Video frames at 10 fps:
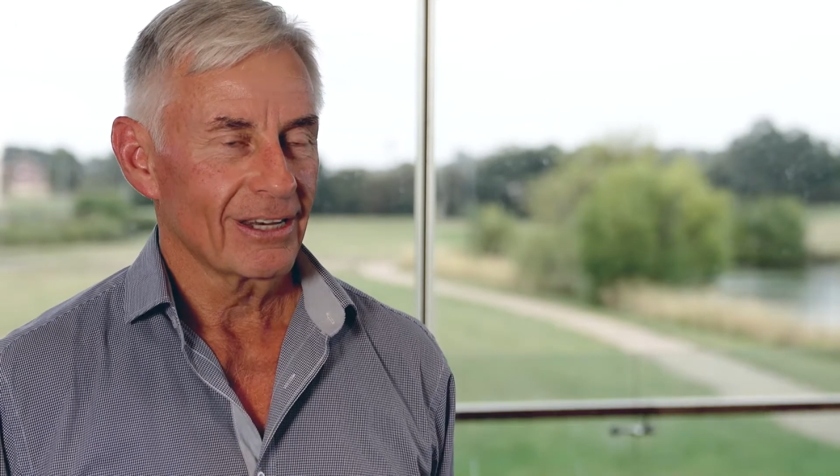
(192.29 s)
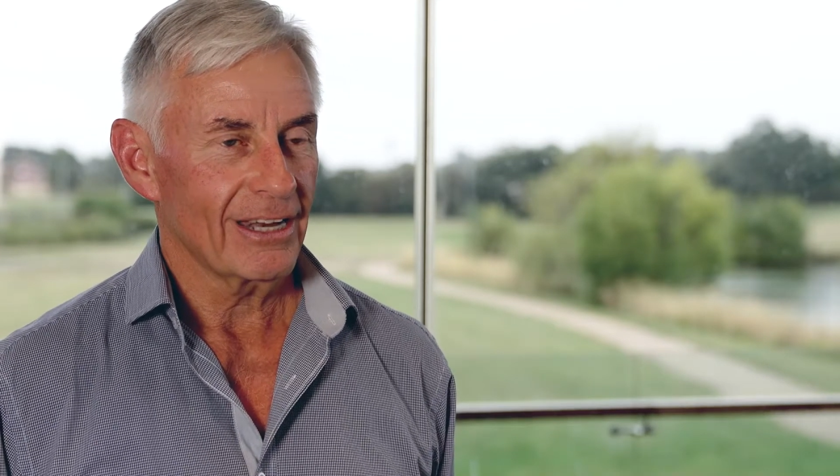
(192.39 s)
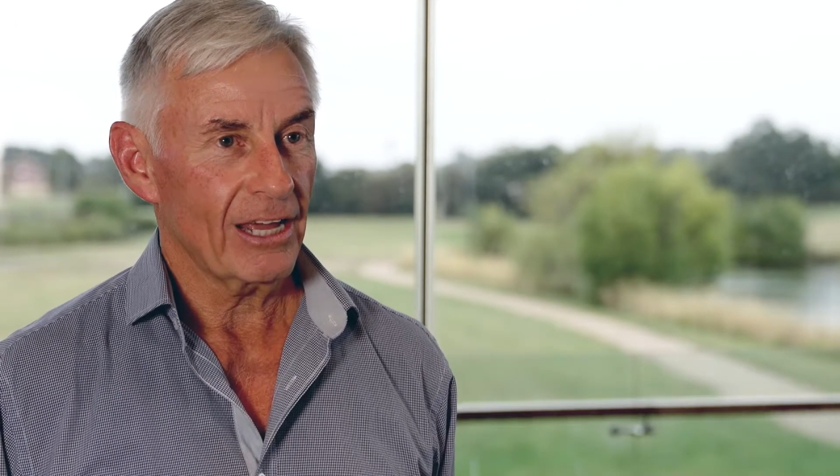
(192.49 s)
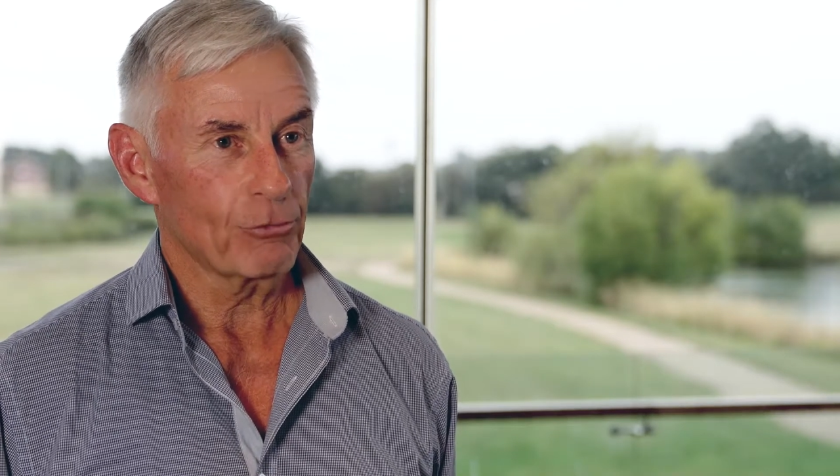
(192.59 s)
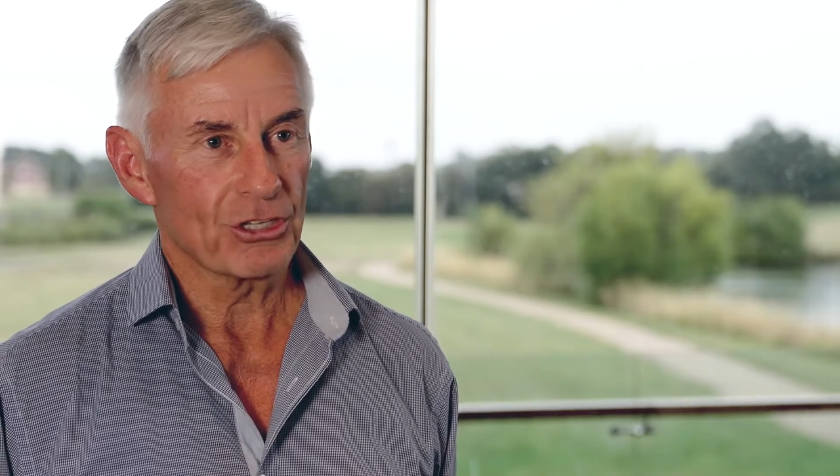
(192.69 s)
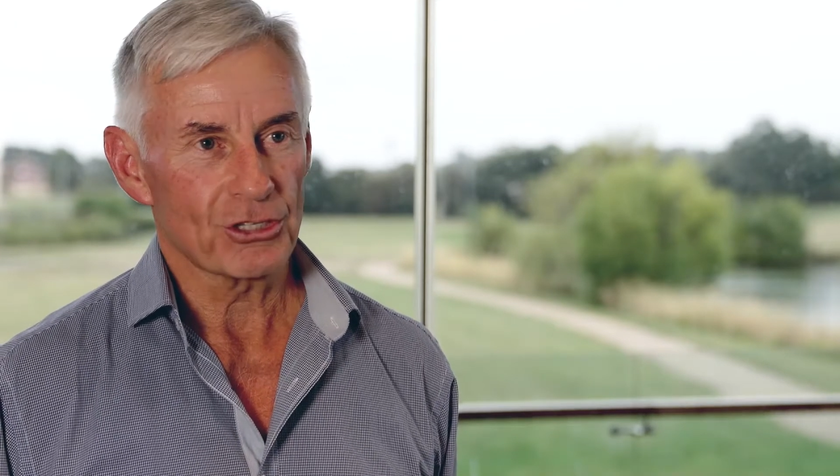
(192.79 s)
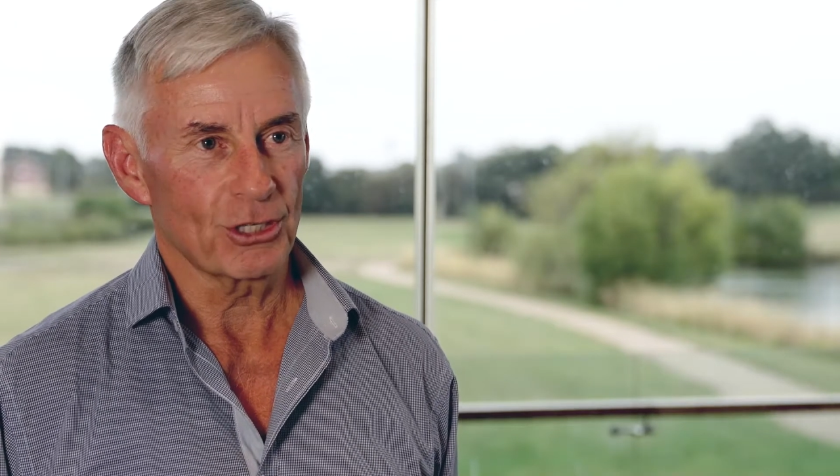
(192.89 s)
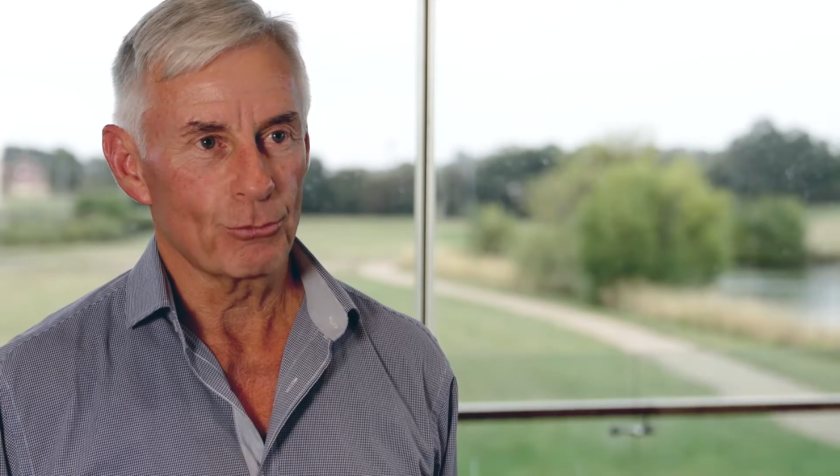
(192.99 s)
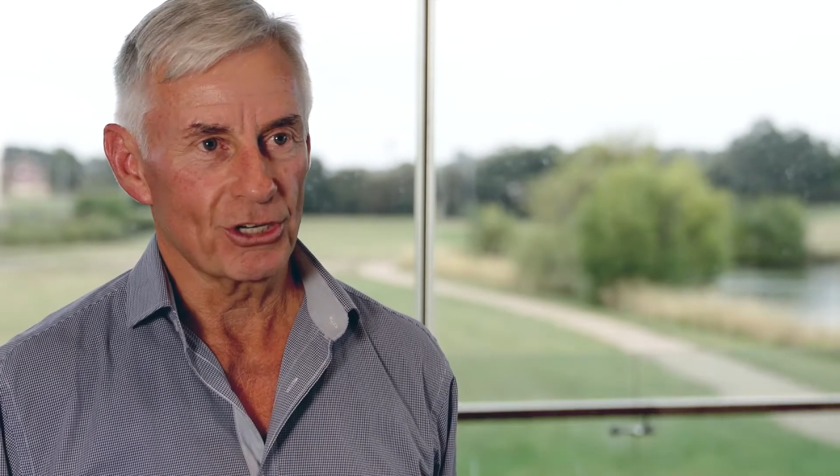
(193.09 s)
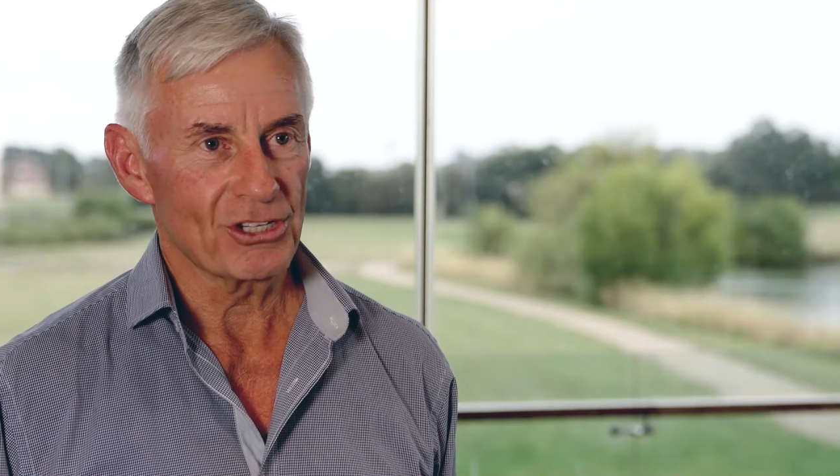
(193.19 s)
Now when the
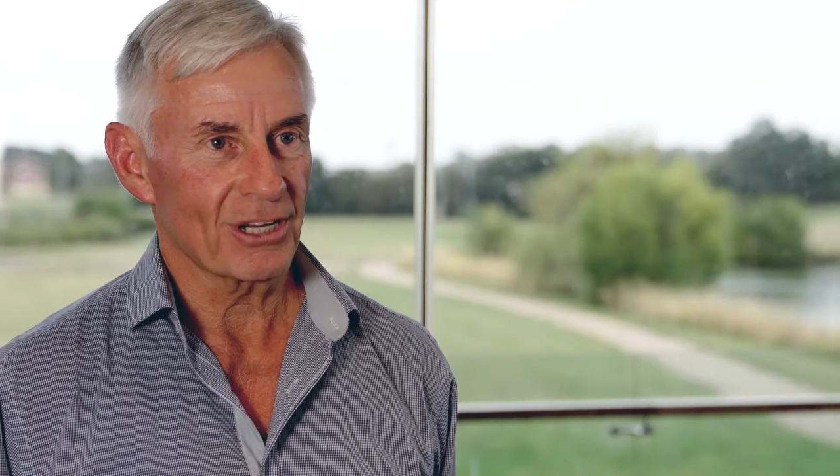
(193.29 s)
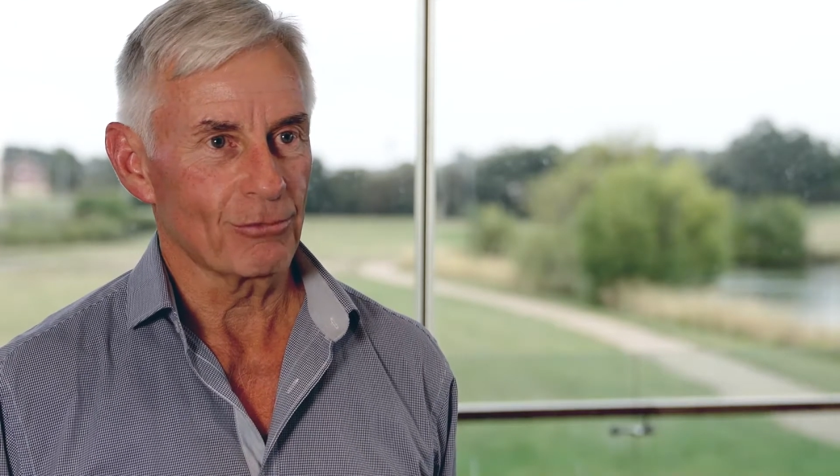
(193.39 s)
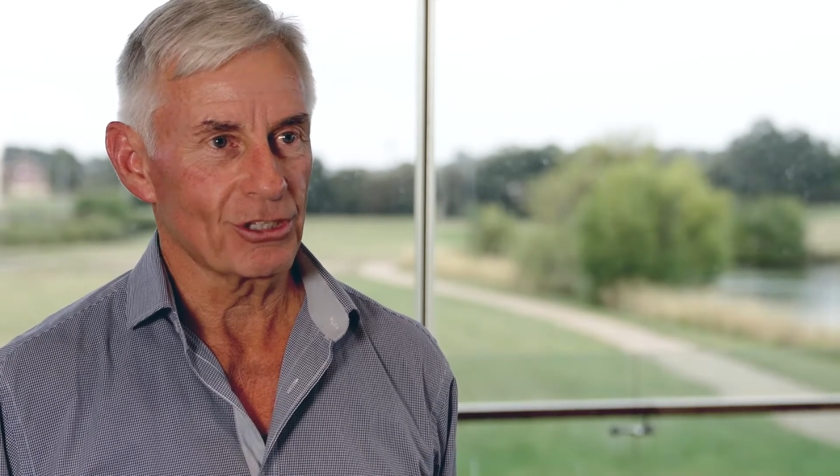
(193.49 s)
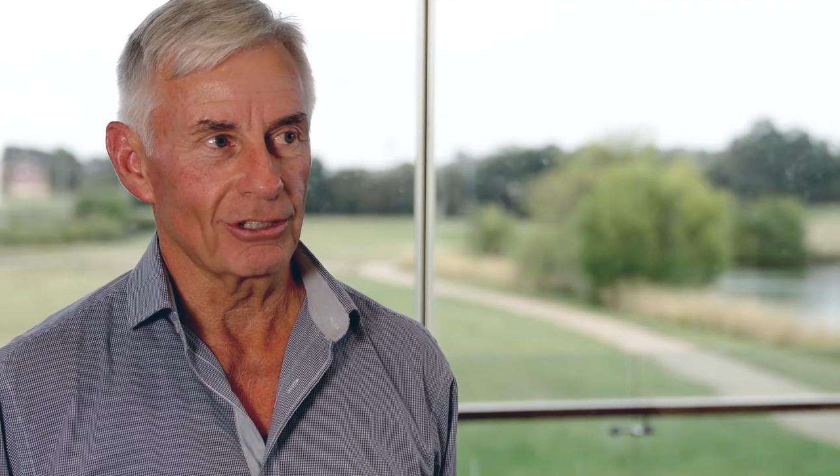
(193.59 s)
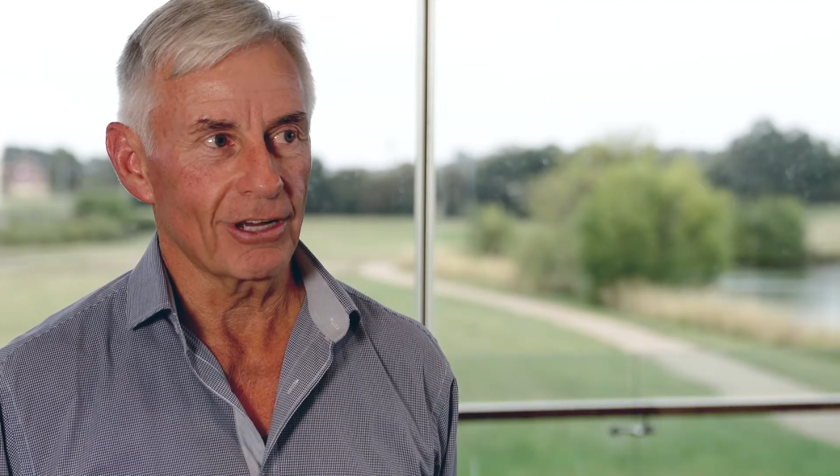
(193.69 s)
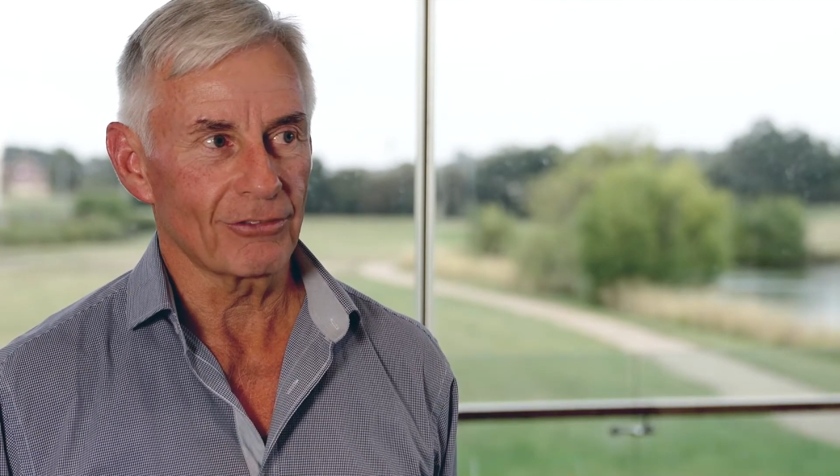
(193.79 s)
sea breeze comes in,